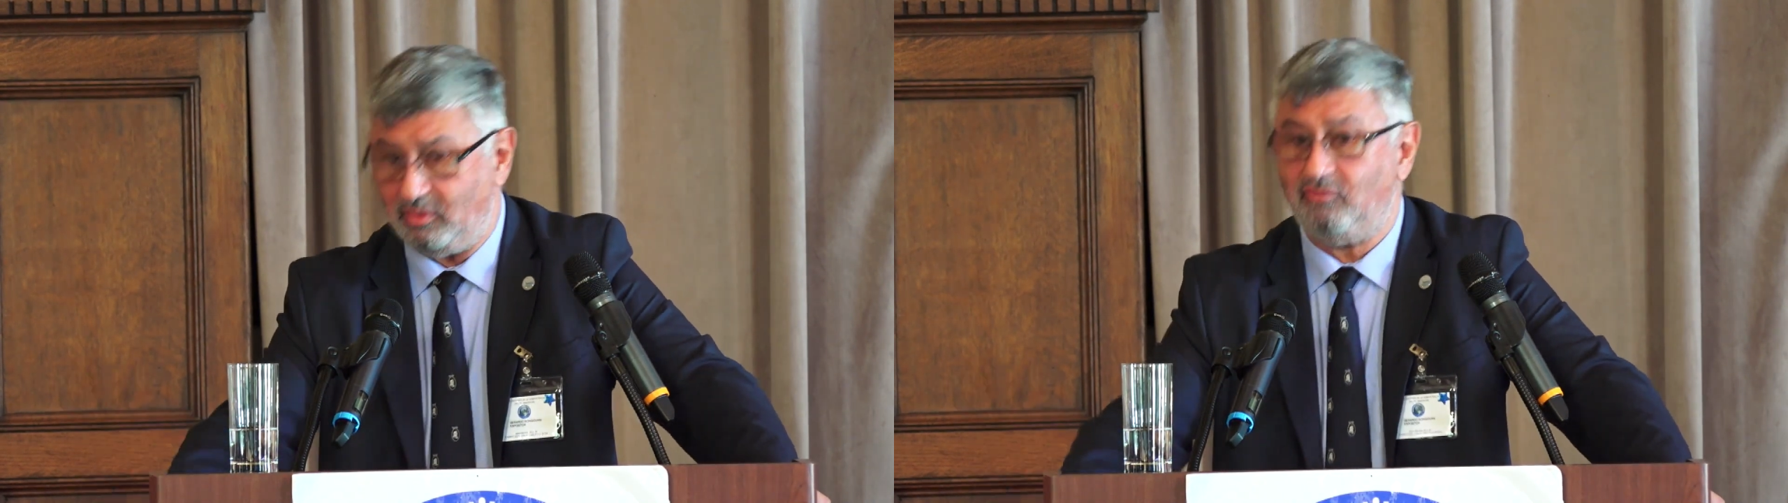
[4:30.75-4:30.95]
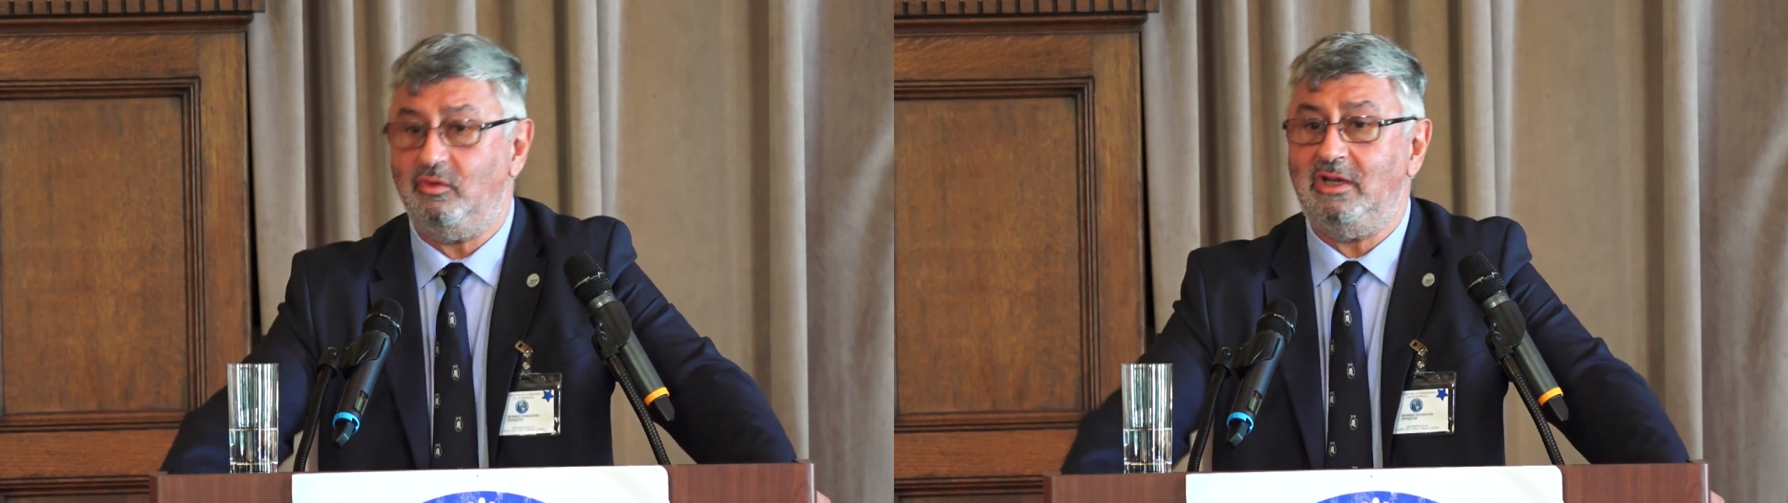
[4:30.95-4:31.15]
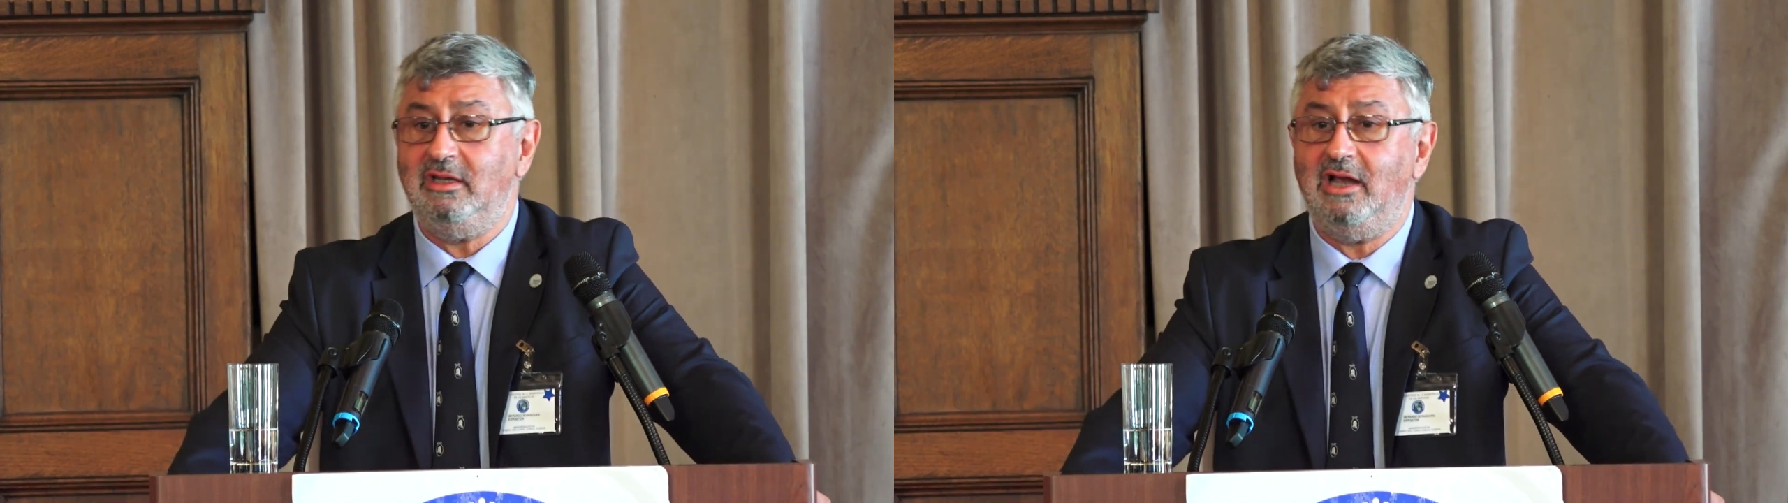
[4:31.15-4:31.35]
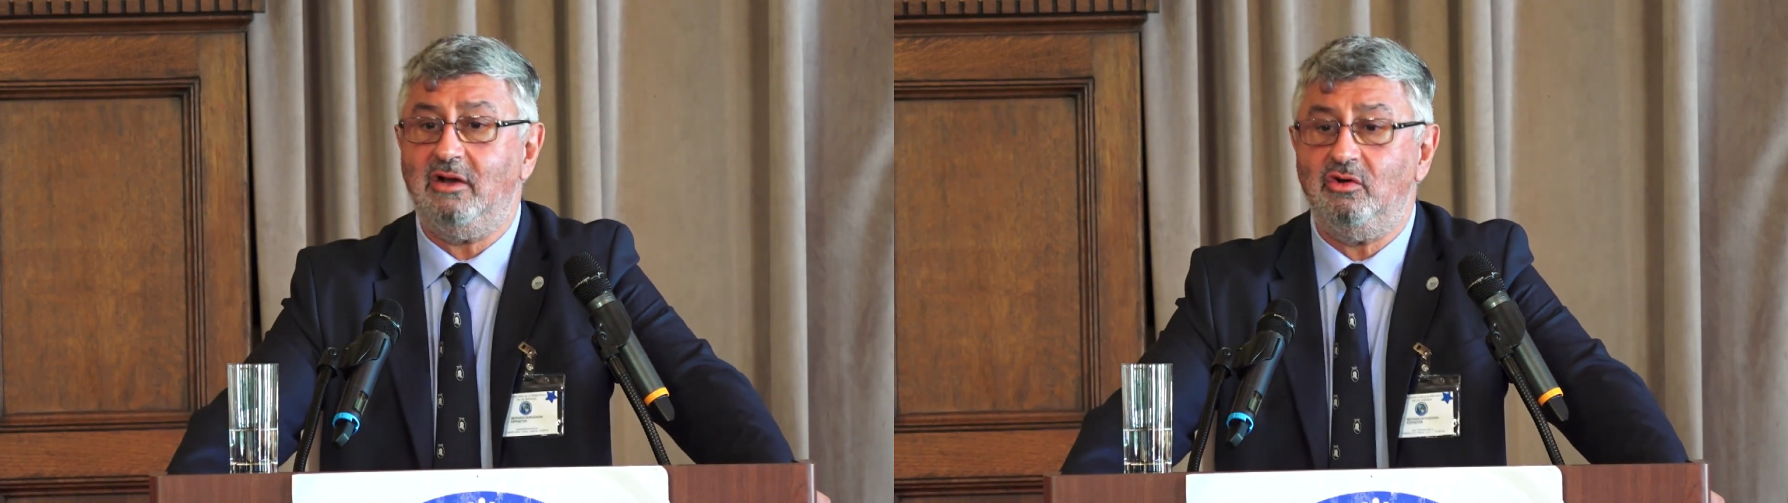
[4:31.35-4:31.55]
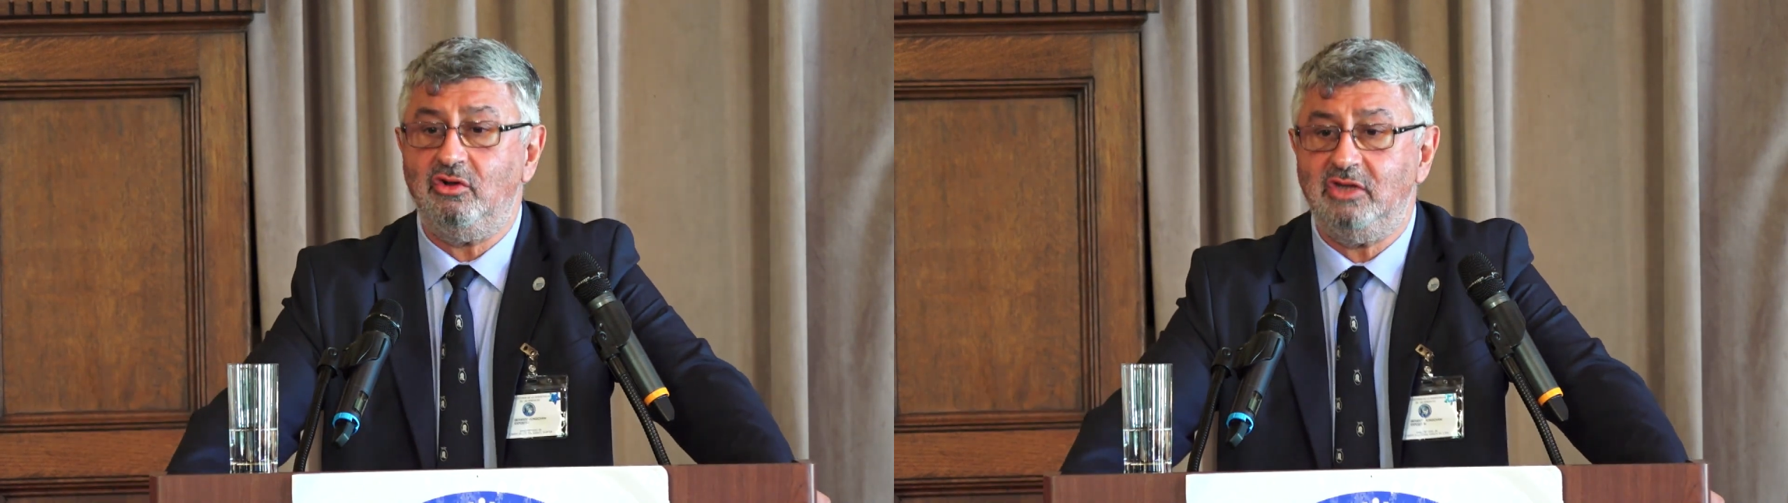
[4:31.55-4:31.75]
longest
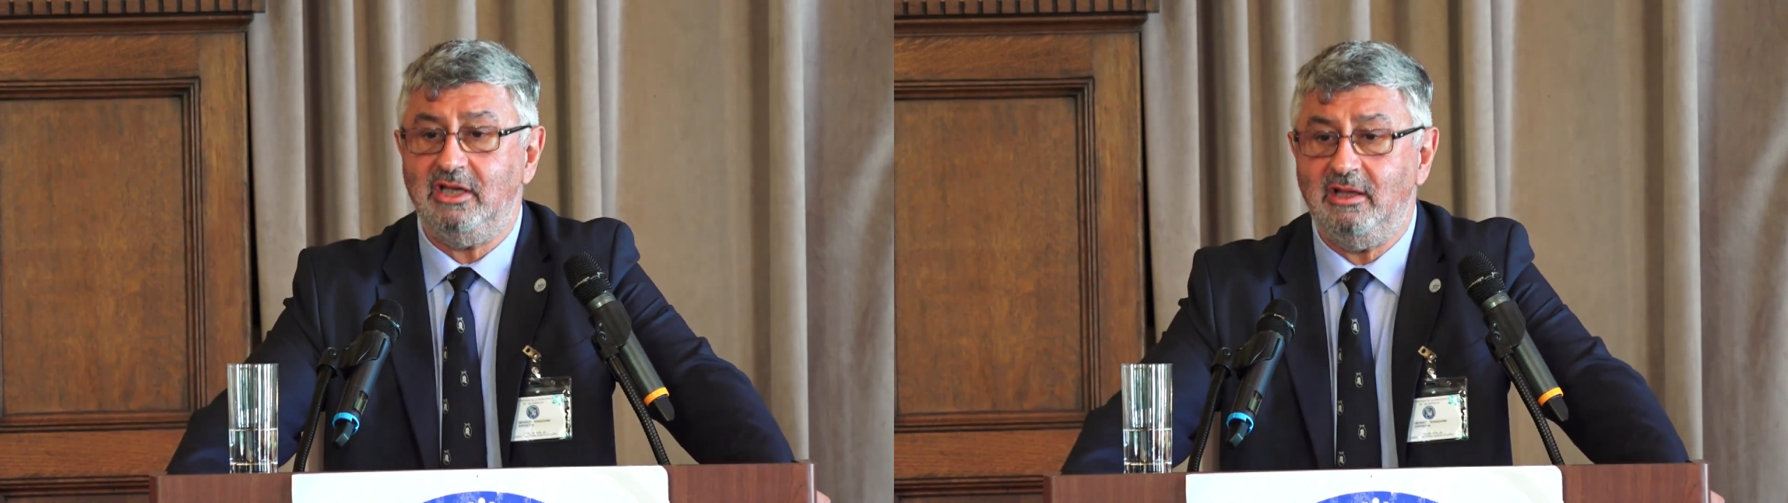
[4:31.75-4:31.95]
time.